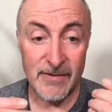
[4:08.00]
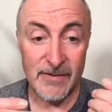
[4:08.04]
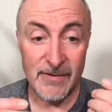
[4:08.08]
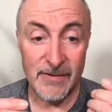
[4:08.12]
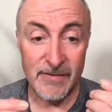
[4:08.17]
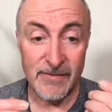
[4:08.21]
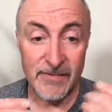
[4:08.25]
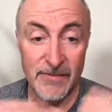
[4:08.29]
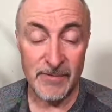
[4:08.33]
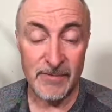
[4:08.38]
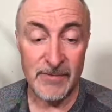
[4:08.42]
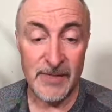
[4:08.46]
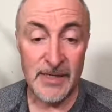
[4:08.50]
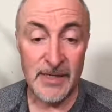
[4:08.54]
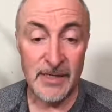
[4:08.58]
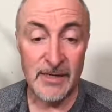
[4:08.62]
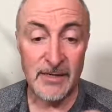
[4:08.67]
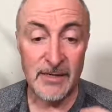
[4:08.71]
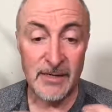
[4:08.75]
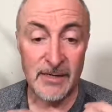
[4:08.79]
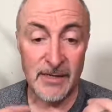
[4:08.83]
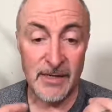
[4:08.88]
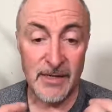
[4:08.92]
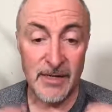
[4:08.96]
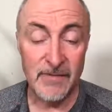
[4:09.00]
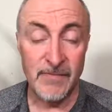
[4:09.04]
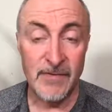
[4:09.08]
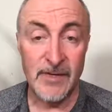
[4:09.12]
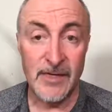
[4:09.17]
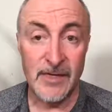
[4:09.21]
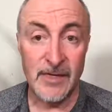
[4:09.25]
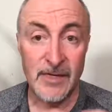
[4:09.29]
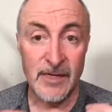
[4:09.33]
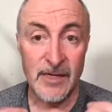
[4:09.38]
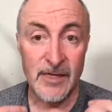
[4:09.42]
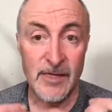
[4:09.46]
for me,
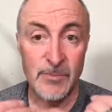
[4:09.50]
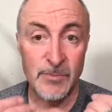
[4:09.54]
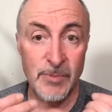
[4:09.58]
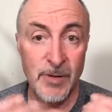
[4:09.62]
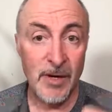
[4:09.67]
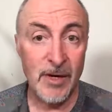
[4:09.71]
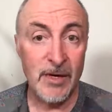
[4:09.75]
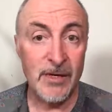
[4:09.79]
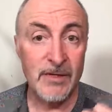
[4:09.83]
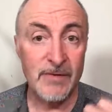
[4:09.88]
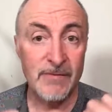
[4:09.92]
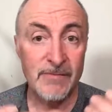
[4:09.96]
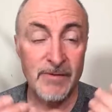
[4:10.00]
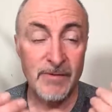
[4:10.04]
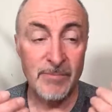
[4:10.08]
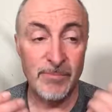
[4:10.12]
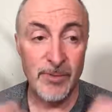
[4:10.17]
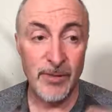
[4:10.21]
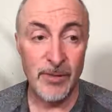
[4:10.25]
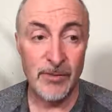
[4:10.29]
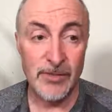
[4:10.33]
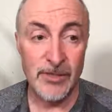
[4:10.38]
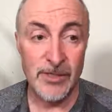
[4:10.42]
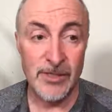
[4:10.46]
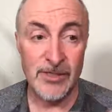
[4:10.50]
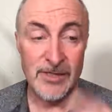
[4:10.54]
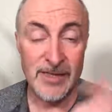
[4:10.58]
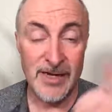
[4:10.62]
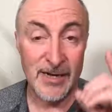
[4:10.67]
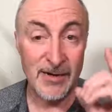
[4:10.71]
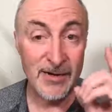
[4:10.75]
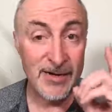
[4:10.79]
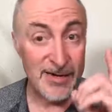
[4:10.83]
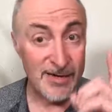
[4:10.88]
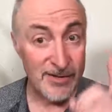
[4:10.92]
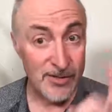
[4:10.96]
giving is part of the process.
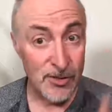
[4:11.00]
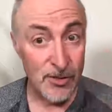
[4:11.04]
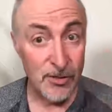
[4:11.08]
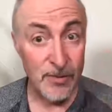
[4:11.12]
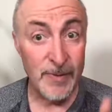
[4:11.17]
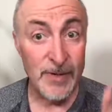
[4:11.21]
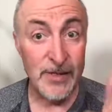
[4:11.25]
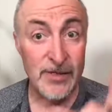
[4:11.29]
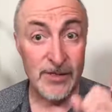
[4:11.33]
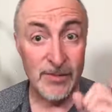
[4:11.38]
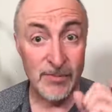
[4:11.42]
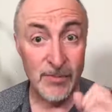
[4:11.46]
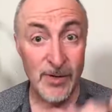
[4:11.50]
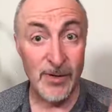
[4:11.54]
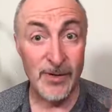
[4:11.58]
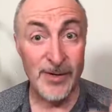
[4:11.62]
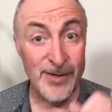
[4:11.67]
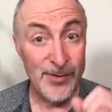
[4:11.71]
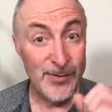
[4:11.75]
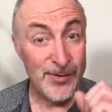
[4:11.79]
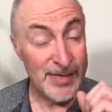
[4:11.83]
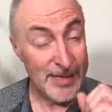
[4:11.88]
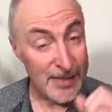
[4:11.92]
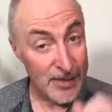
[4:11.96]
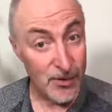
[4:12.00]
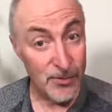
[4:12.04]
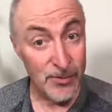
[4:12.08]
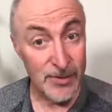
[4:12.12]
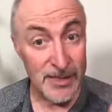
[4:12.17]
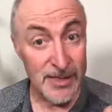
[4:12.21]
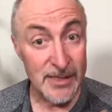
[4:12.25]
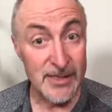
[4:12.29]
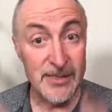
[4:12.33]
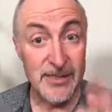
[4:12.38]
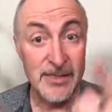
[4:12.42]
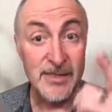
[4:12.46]
Now, I'm going to talk about tomorrow. I already know
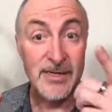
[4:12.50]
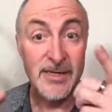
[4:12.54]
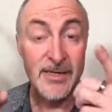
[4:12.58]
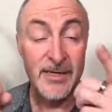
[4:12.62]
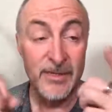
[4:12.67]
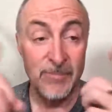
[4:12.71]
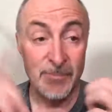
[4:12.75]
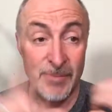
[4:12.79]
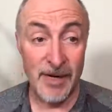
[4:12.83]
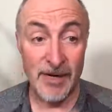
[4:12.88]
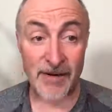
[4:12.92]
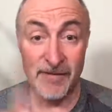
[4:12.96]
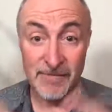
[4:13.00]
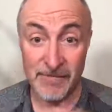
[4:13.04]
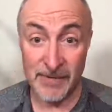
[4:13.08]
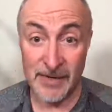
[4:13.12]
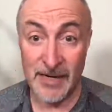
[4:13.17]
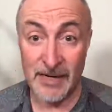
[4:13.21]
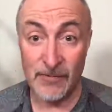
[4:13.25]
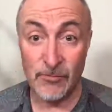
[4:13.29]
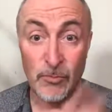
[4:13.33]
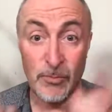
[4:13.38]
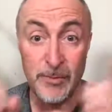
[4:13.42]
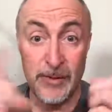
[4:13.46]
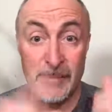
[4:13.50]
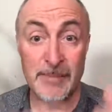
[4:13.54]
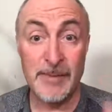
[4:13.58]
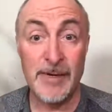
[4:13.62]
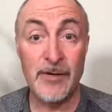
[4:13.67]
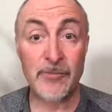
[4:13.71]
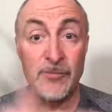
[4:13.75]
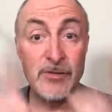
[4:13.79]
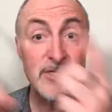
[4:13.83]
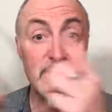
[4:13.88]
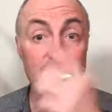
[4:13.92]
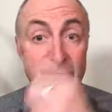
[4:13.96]
this. Part five will be
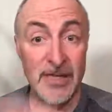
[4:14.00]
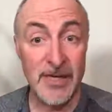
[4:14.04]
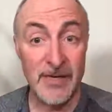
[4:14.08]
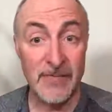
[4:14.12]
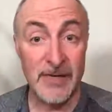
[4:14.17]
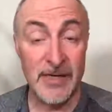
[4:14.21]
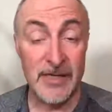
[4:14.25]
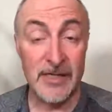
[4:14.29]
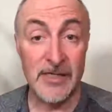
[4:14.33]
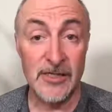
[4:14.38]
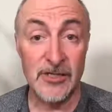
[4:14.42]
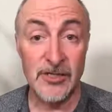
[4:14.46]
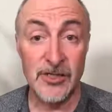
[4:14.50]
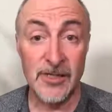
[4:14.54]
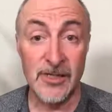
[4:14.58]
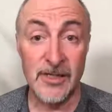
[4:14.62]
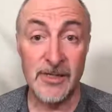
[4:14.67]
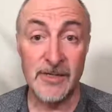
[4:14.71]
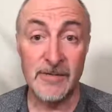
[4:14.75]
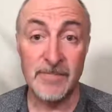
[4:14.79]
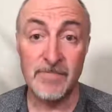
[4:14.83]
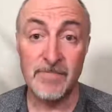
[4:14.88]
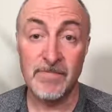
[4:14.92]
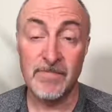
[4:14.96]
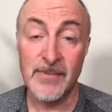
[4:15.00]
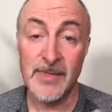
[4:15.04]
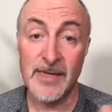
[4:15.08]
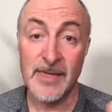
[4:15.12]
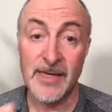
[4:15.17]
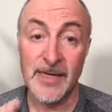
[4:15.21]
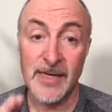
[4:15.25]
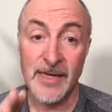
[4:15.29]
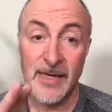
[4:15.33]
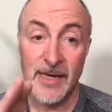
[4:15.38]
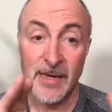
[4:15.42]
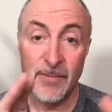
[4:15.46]
about receiving this year.
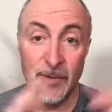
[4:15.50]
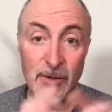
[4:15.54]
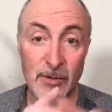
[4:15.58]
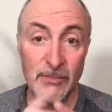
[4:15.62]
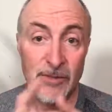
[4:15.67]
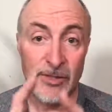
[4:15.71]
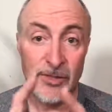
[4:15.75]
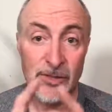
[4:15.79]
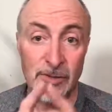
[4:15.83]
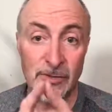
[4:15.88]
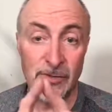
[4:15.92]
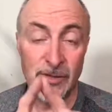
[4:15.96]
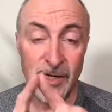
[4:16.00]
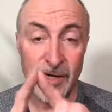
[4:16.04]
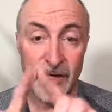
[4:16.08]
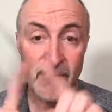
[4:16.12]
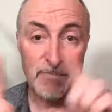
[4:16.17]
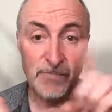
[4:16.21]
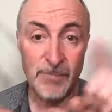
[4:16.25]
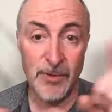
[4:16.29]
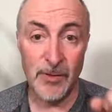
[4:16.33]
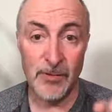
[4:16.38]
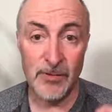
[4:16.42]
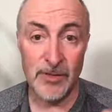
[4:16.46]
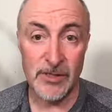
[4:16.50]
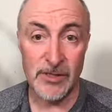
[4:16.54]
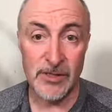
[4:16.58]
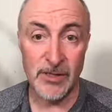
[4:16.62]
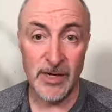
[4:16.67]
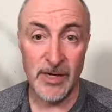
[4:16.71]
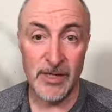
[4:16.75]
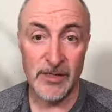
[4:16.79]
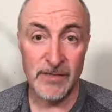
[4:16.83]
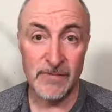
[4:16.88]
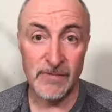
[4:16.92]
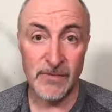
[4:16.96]
But I'll make sure you have both
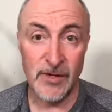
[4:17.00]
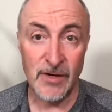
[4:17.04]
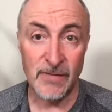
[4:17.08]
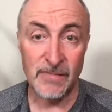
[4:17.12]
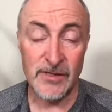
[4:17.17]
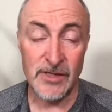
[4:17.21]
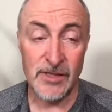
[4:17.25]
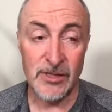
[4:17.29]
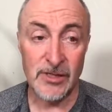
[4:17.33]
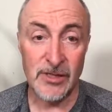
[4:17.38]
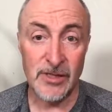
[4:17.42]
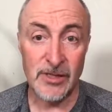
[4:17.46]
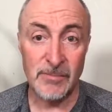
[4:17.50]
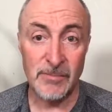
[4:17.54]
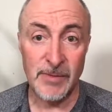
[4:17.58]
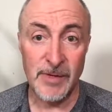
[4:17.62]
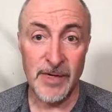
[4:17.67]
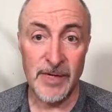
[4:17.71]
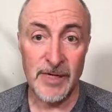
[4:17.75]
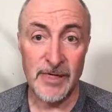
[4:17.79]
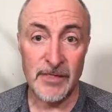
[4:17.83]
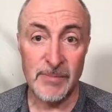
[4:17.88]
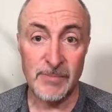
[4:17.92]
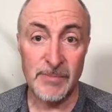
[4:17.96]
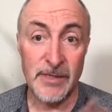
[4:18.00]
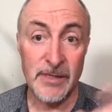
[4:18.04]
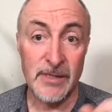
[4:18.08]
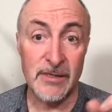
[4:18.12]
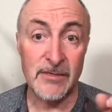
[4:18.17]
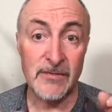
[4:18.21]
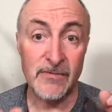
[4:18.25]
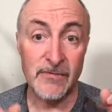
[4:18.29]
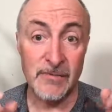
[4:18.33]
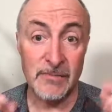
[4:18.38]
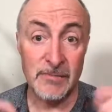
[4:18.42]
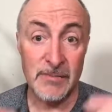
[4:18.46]
sides of the conversation in place
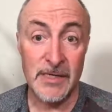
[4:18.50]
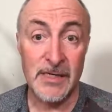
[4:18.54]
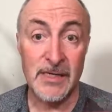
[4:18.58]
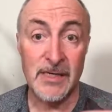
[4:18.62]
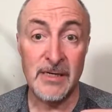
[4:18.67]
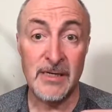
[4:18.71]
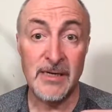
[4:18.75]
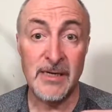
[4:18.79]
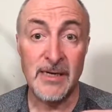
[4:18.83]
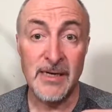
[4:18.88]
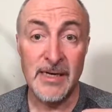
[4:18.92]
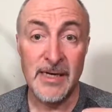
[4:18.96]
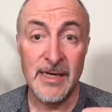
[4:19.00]
because for me,